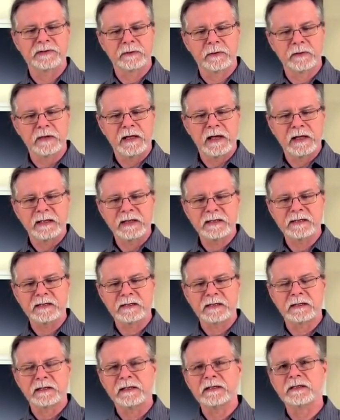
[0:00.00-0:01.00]
So
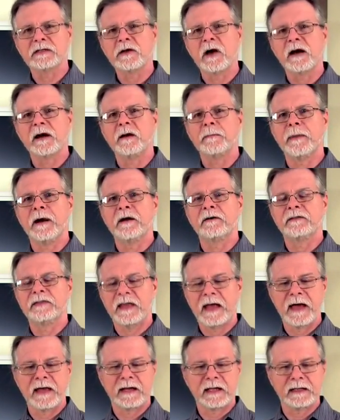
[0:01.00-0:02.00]
let's talk about
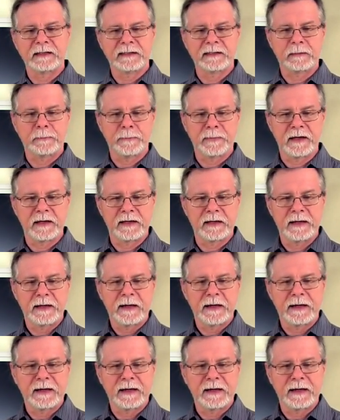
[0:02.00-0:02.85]
that a little bit.